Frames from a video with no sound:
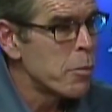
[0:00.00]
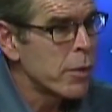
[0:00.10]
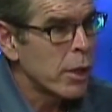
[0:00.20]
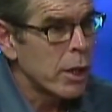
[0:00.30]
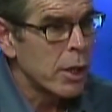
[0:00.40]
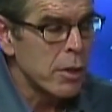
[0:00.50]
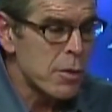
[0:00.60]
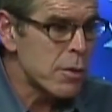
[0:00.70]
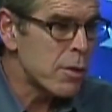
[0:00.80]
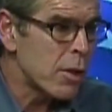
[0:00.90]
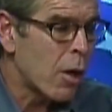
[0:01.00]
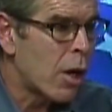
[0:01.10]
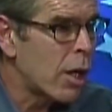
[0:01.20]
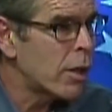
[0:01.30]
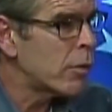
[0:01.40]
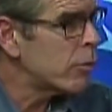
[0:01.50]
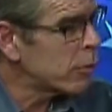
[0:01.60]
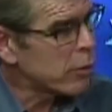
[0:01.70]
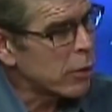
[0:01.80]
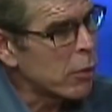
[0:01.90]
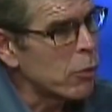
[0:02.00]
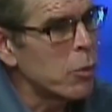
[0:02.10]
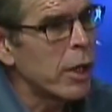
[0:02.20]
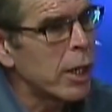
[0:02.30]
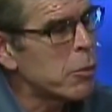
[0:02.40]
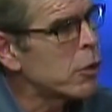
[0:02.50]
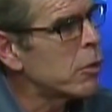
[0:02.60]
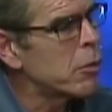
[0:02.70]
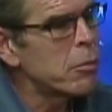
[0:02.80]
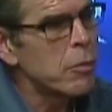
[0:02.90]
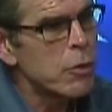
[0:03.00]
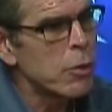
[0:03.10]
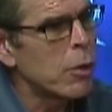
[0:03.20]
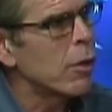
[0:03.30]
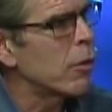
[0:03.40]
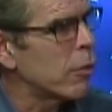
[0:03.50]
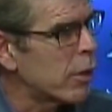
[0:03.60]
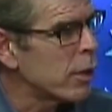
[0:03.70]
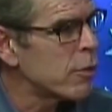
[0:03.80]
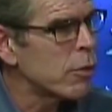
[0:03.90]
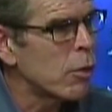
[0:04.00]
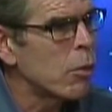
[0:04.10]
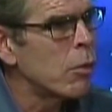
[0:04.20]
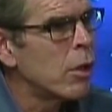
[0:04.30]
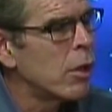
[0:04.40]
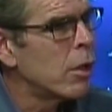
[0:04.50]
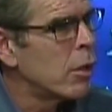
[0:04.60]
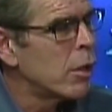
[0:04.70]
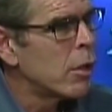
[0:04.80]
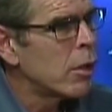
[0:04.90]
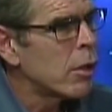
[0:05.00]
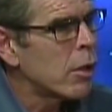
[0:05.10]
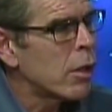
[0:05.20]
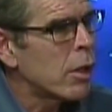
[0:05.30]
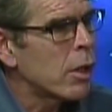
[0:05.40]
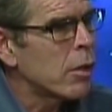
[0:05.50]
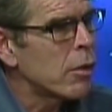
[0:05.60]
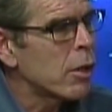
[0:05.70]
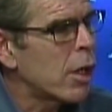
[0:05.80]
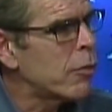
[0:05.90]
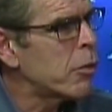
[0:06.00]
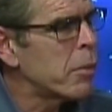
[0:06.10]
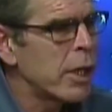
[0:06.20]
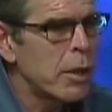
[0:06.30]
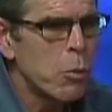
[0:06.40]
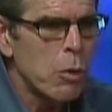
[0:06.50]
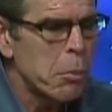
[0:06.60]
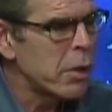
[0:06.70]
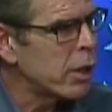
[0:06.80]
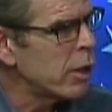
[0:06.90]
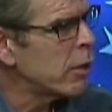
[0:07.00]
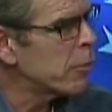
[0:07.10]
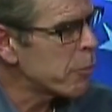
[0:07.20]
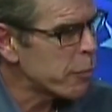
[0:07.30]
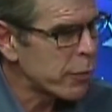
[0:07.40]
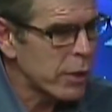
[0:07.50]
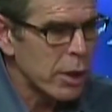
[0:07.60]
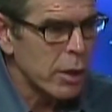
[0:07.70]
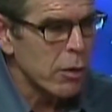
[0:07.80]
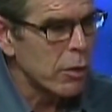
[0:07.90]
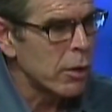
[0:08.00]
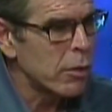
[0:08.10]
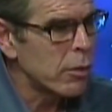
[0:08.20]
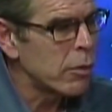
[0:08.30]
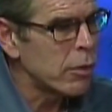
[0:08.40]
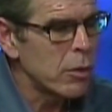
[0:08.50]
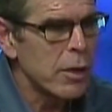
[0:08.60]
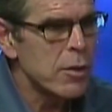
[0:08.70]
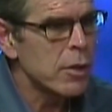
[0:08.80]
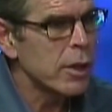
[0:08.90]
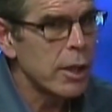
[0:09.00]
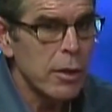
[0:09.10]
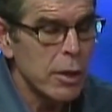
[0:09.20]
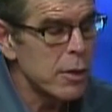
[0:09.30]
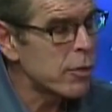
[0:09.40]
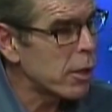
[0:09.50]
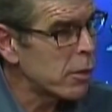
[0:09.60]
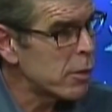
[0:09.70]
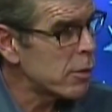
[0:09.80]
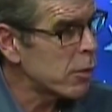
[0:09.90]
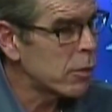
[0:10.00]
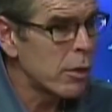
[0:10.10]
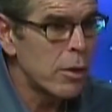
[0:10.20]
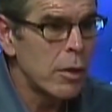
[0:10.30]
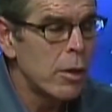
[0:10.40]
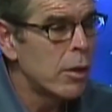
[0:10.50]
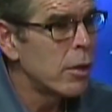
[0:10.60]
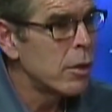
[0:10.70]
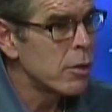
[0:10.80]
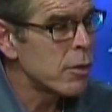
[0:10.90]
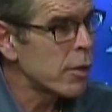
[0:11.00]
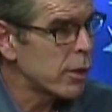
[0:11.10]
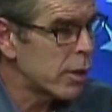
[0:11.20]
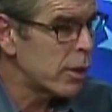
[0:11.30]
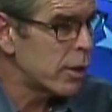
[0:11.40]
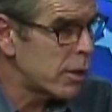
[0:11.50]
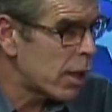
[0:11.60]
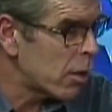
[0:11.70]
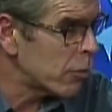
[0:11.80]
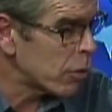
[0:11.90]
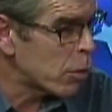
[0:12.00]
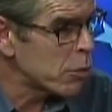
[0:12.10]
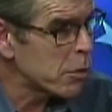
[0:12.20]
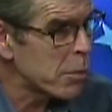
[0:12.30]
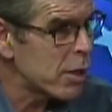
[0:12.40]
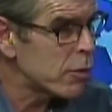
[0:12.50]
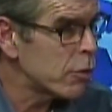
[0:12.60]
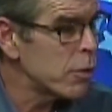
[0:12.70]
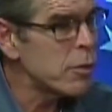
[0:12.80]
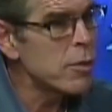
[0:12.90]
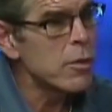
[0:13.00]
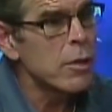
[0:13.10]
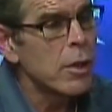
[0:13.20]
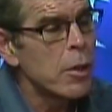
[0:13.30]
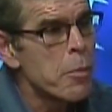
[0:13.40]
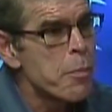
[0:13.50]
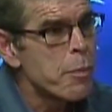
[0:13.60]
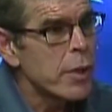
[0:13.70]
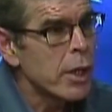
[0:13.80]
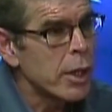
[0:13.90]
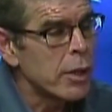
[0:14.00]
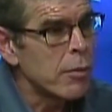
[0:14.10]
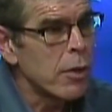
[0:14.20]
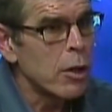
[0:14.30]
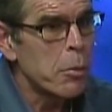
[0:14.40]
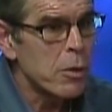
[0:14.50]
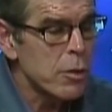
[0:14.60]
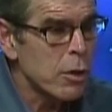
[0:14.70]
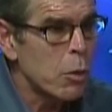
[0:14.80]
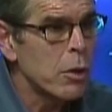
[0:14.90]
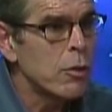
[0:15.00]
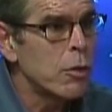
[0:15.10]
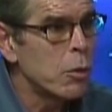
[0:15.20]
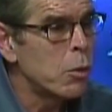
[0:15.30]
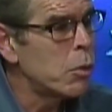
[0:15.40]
And this isn't on, New Hampshire soil, right? So the Gulf of Maine will be, they'll designate leased areas out there, just like they did down off the coast of Massachusetts. And developers are going to,